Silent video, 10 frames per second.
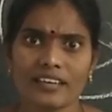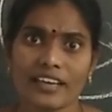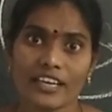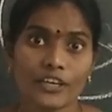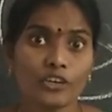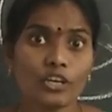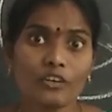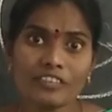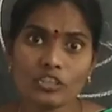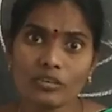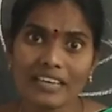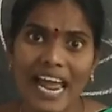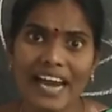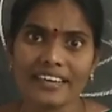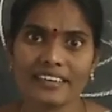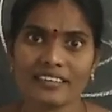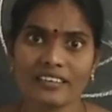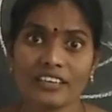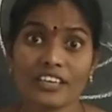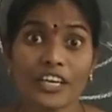Can you live without land?
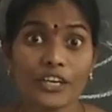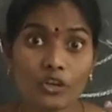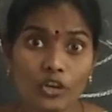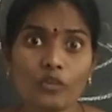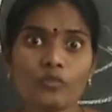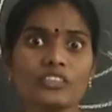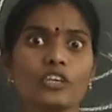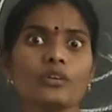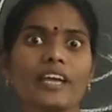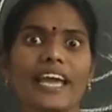Can you live without